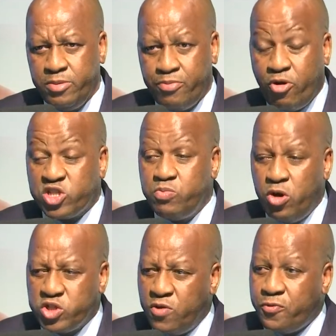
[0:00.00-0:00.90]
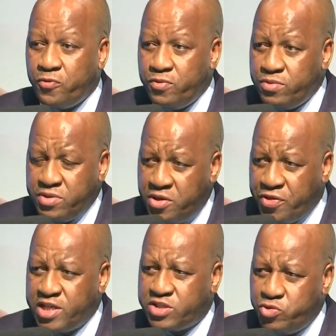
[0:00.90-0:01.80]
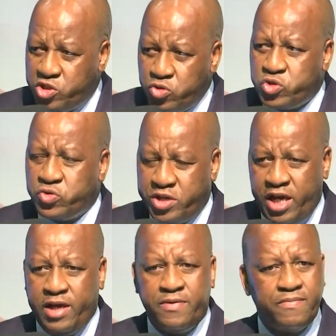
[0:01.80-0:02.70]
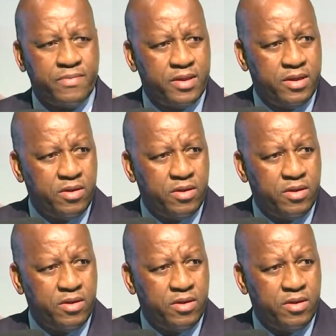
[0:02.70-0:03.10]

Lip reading: Because most of the things we do today,